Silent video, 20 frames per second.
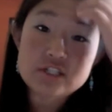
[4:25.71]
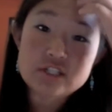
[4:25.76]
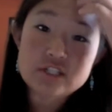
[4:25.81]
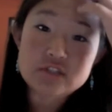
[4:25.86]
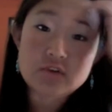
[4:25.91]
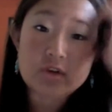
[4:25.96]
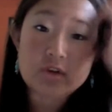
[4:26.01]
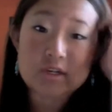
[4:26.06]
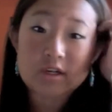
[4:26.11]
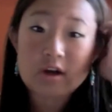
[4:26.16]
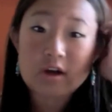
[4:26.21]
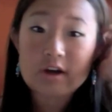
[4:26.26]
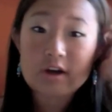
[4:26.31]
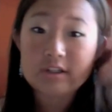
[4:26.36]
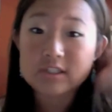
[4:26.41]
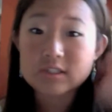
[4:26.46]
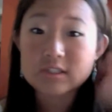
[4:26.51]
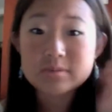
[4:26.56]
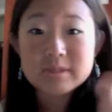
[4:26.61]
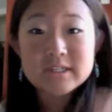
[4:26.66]
He's going to
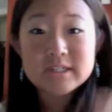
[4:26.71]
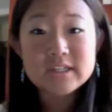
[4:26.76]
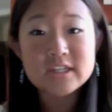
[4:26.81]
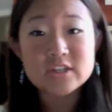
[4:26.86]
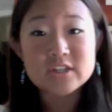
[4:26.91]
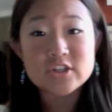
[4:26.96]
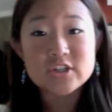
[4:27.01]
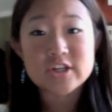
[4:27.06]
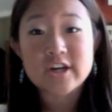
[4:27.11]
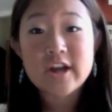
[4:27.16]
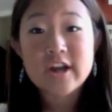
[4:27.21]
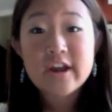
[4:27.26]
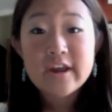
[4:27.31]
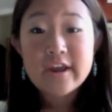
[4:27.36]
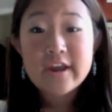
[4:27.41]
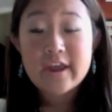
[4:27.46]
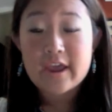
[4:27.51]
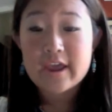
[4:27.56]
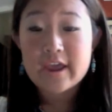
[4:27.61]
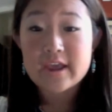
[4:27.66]
college to be a teacher,
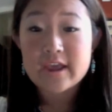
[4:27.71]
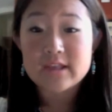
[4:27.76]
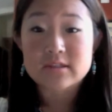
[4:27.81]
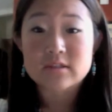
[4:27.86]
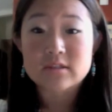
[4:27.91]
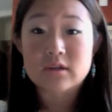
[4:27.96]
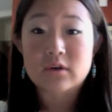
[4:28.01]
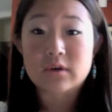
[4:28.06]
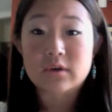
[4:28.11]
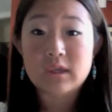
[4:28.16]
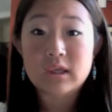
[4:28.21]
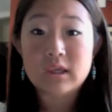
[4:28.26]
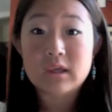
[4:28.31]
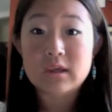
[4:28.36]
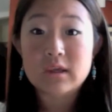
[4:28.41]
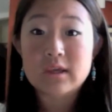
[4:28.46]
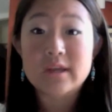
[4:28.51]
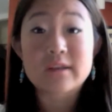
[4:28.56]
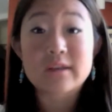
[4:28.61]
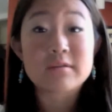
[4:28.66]
and so
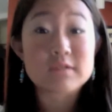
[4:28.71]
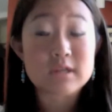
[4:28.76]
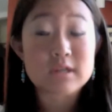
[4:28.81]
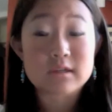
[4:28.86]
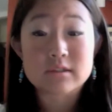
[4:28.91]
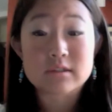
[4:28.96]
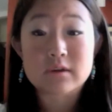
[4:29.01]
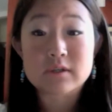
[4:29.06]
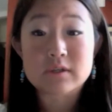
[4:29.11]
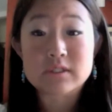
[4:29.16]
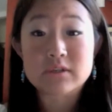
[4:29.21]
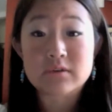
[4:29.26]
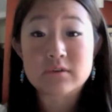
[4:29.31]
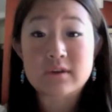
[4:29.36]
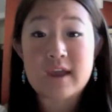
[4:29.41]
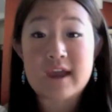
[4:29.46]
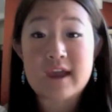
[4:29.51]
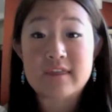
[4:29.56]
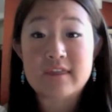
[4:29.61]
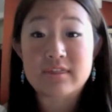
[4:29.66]
he was also a
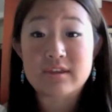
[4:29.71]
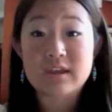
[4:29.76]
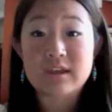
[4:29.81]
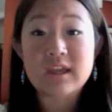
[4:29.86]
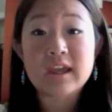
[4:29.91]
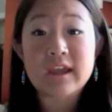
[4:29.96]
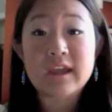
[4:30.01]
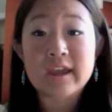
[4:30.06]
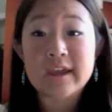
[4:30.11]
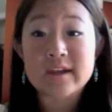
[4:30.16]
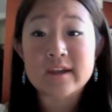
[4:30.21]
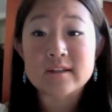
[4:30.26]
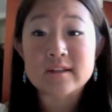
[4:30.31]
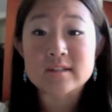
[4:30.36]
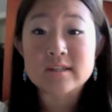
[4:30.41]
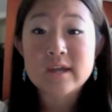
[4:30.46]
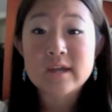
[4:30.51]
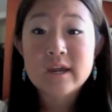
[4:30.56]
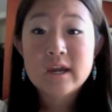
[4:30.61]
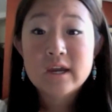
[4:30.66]
student athlete,
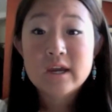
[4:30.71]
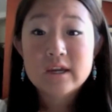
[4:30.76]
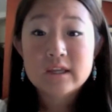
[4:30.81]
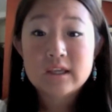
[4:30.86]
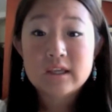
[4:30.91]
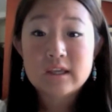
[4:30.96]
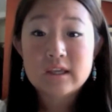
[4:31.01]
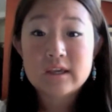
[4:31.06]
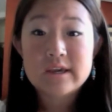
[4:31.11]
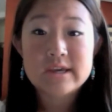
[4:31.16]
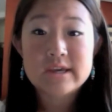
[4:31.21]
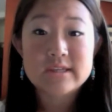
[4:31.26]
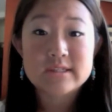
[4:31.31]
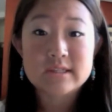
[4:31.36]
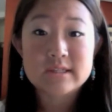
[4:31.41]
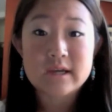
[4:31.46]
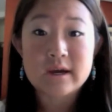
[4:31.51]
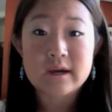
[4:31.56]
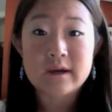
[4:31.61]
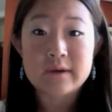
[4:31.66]
and he is